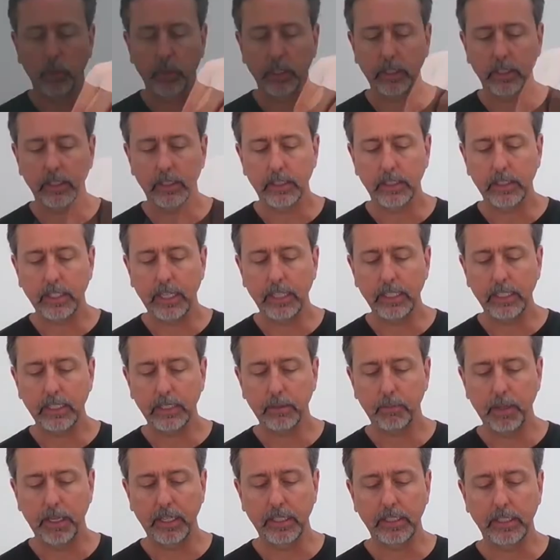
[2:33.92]
with this tight
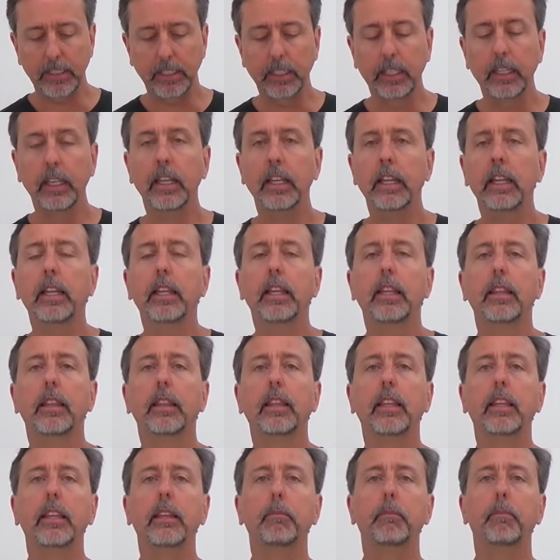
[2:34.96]
spacing,
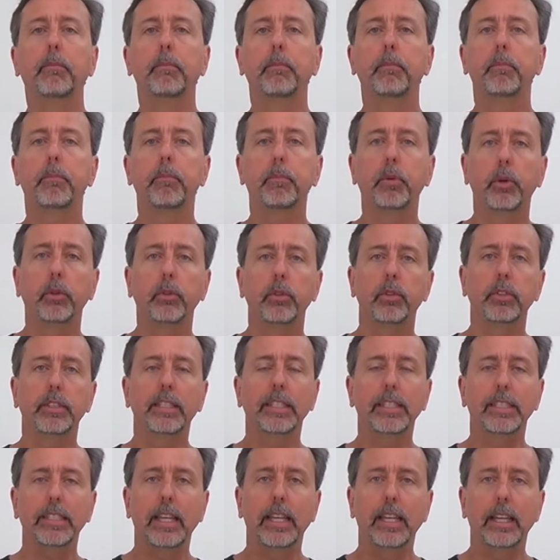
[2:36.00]
the produce
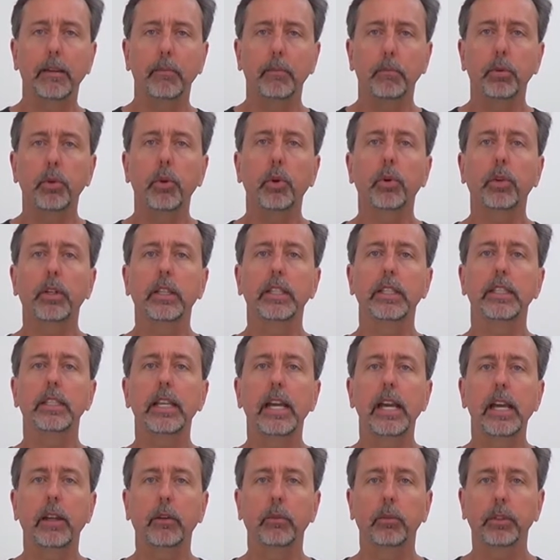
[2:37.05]
is getting broken
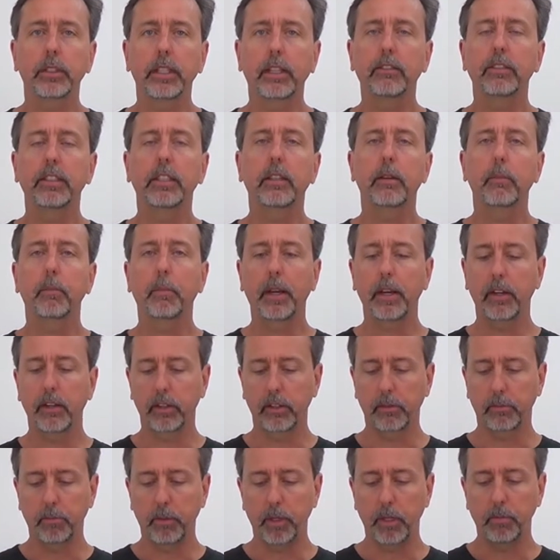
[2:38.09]
down. We'll definitely compare
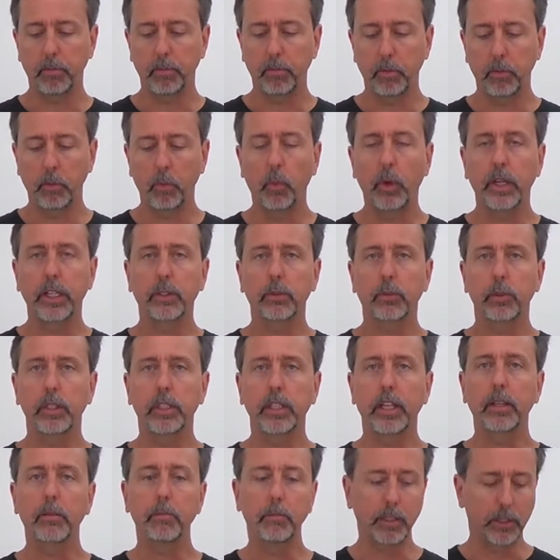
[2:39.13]
the pulp once we're
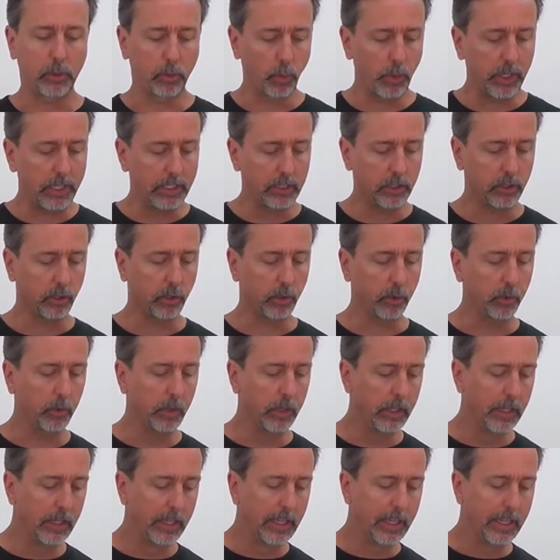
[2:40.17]
done between the two
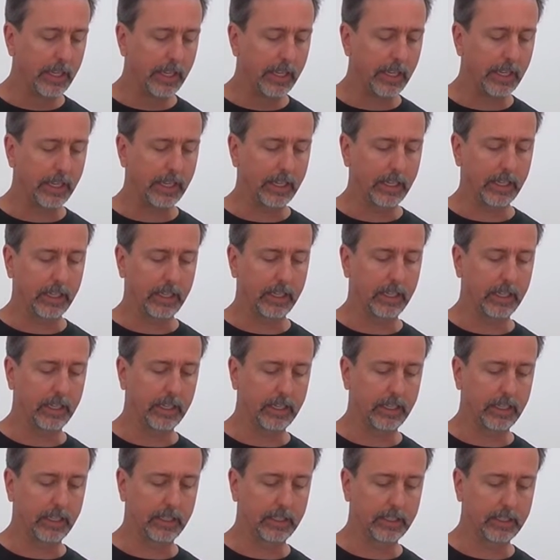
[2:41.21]

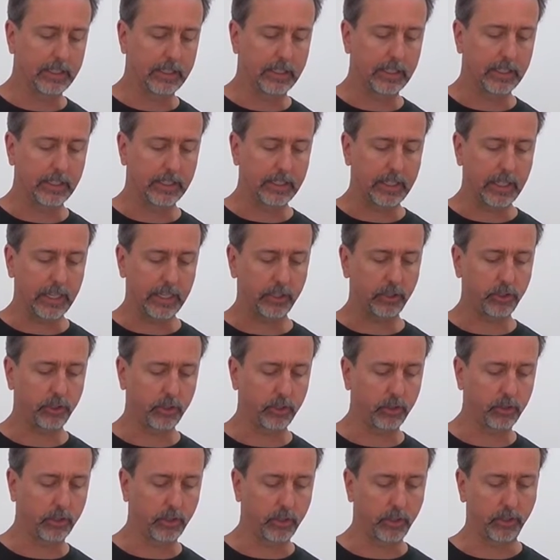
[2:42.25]
and see the
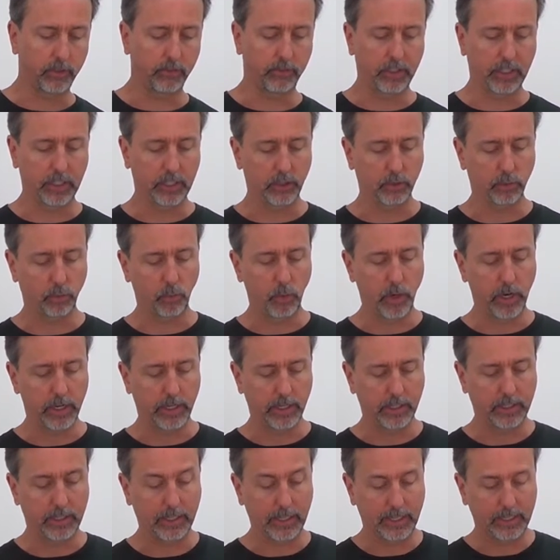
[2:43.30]
texture of each one,
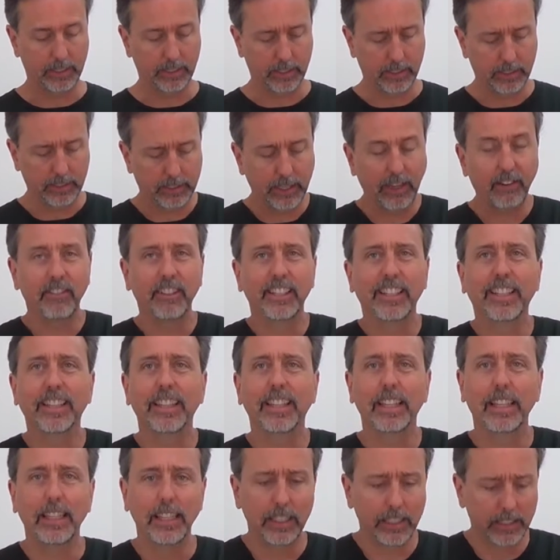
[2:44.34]
and
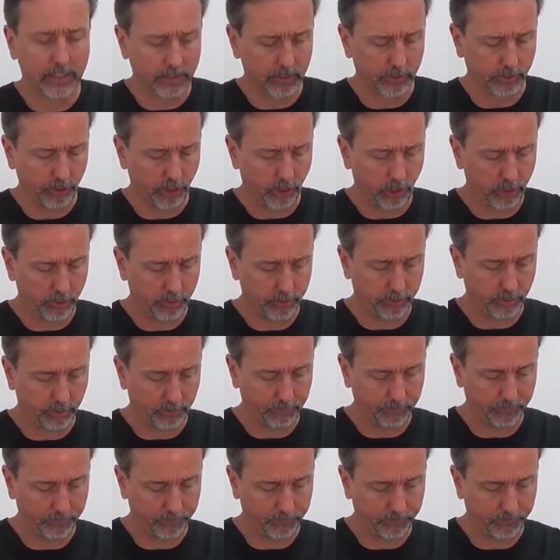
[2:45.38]
definitely the yield also.